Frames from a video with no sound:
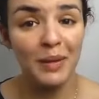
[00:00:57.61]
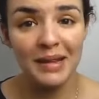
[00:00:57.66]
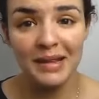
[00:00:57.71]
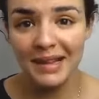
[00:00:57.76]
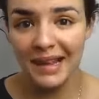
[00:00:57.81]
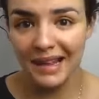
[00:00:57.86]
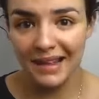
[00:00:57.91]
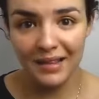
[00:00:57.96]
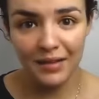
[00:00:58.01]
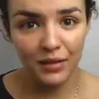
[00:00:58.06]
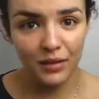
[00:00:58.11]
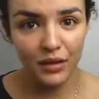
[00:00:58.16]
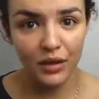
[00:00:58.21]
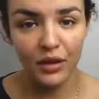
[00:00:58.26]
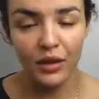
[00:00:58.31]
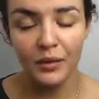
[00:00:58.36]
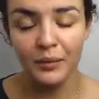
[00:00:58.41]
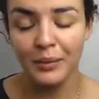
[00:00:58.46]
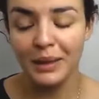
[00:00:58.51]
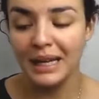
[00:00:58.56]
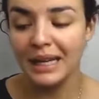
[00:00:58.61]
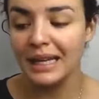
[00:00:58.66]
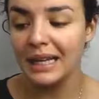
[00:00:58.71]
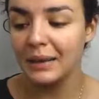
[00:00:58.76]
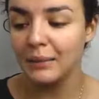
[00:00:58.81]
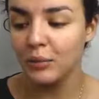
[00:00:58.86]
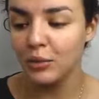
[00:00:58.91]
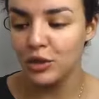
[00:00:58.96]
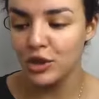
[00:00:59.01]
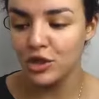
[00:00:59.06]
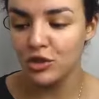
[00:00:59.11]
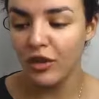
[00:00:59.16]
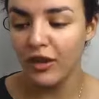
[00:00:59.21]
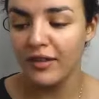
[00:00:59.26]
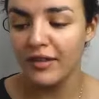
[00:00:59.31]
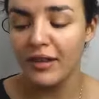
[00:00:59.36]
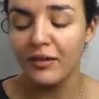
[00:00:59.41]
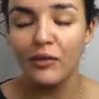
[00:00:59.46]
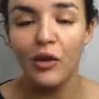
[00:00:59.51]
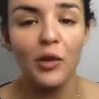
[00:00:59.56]
My skin's completely
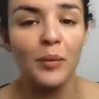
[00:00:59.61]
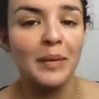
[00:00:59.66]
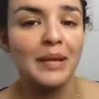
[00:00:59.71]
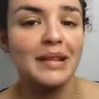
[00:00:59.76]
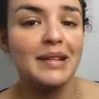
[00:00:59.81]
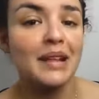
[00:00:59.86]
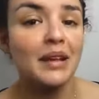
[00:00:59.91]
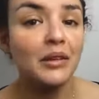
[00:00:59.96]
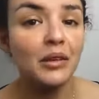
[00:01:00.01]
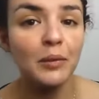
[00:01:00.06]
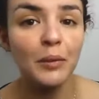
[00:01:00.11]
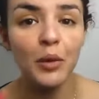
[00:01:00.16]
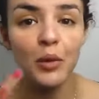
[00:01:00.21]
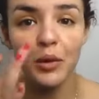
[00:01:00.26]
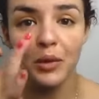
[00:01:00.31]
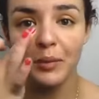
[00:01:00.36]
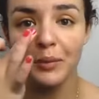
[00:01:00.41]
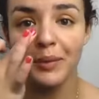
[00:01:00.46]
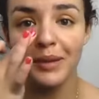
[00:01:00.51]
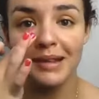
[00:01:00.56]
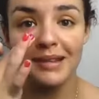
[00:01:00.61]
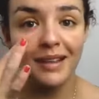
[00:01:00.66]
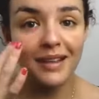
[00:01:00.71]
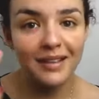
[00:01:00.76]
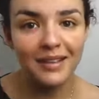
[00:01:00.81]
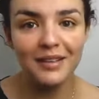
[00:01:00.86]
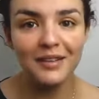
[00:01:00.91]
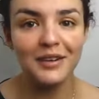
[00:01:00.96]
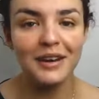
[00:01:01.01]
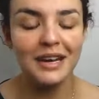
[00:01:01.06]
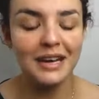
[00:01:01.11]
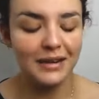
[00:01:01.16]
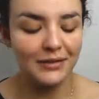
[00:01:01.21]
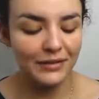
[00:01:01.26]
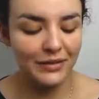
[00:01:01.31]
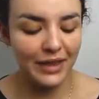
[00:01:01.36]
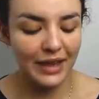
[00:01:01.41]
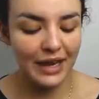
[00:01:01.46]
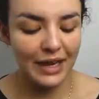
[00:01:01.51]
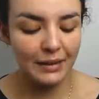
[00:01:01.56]
moisturised. I've got my serum on, my sunscreen and
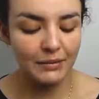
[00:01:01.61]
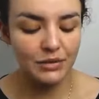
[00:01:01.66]
everything.